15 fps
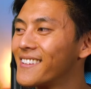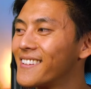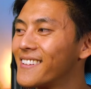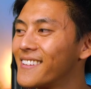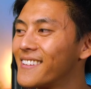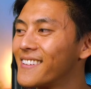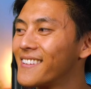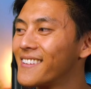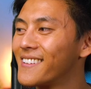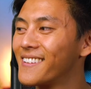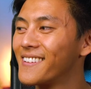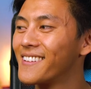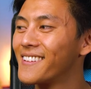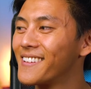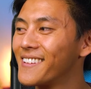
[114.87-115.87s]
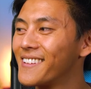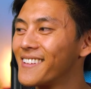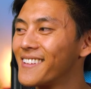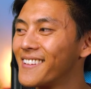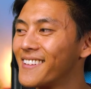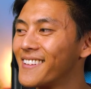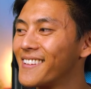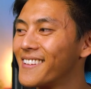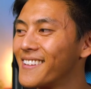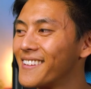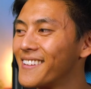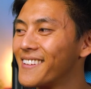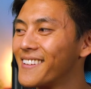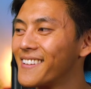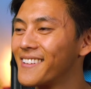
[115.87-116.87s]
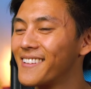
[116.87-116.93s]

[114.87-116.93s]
[no speech]